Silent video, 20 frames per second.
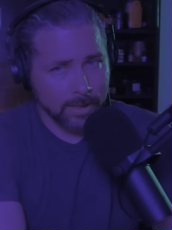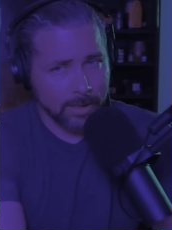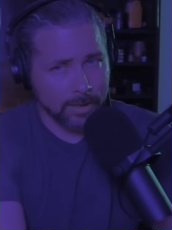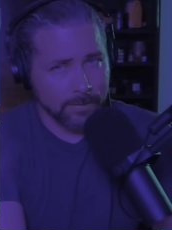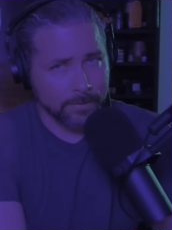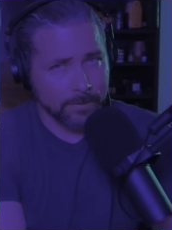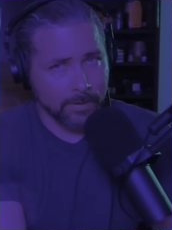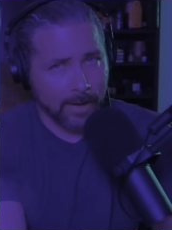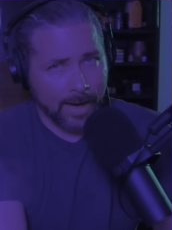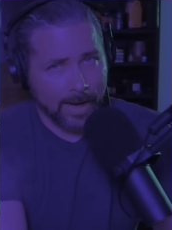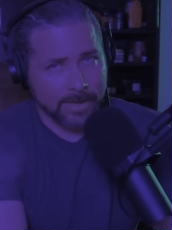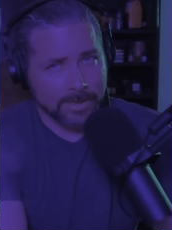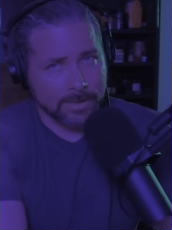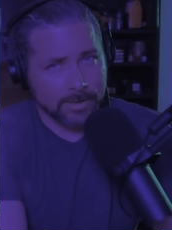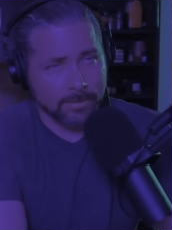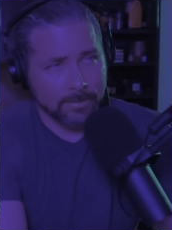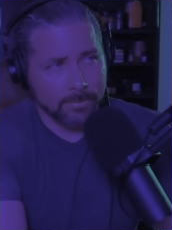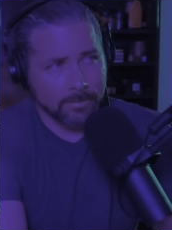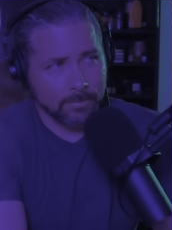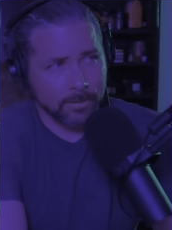And if you
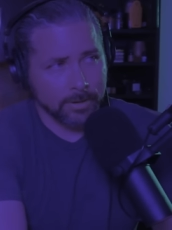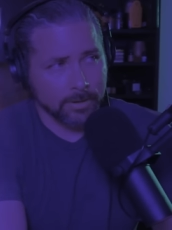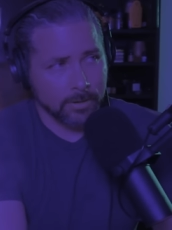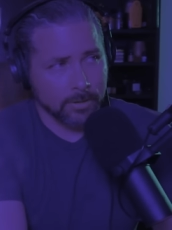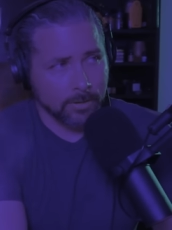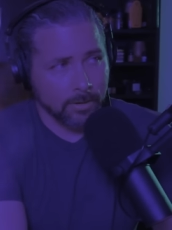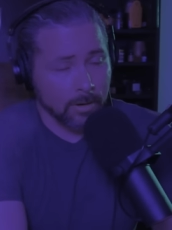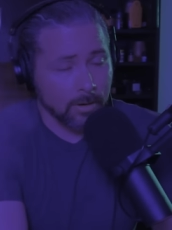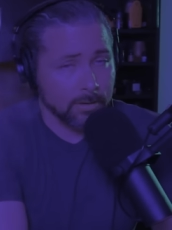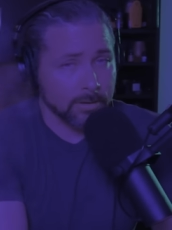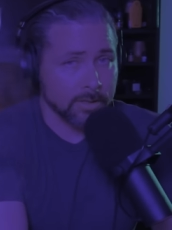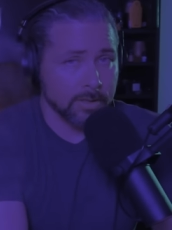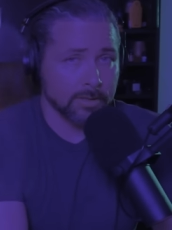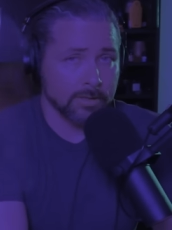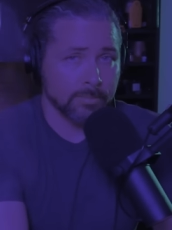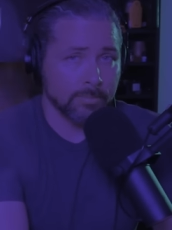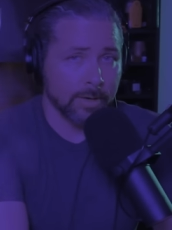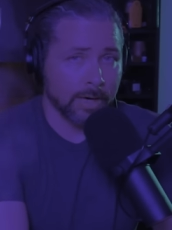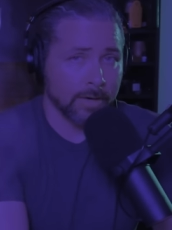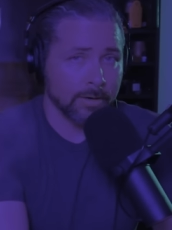ask what the law
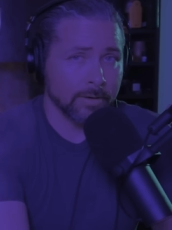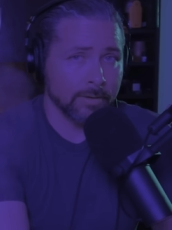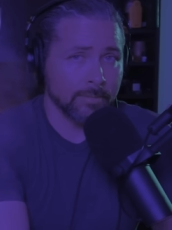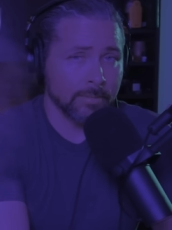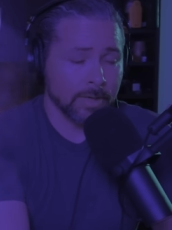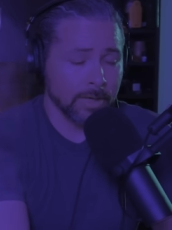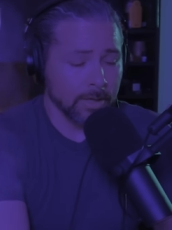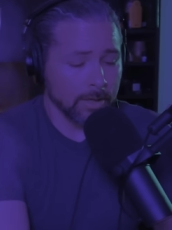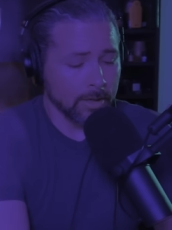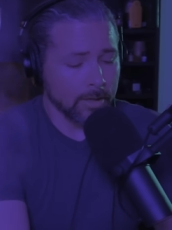says about it,